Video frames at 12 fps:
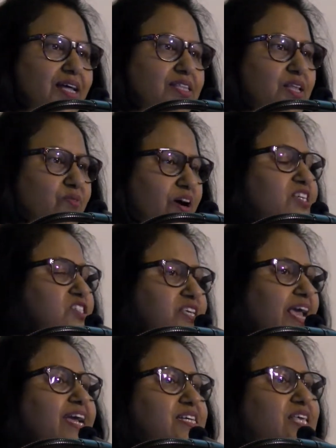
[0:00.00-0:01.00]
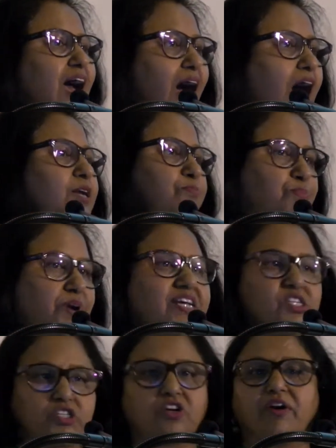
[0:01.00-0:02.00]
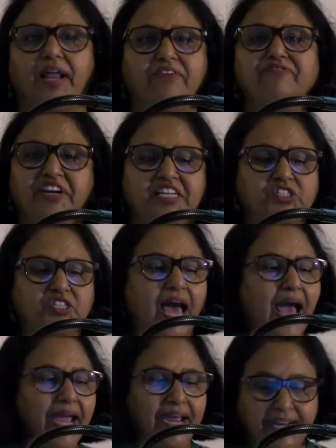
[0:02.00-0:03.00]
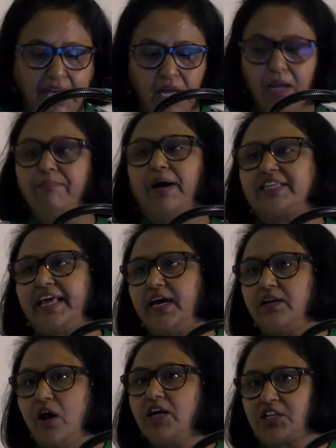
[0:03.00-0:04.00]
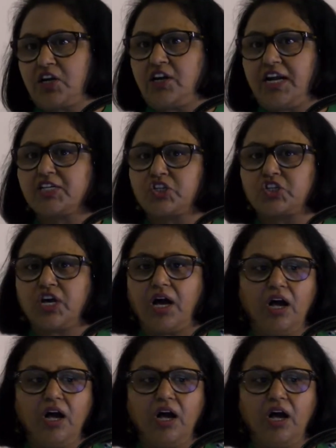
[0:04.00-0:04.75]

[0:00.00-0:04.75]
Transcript: The verse says, "Heart pressed on every side, but they are not crushed.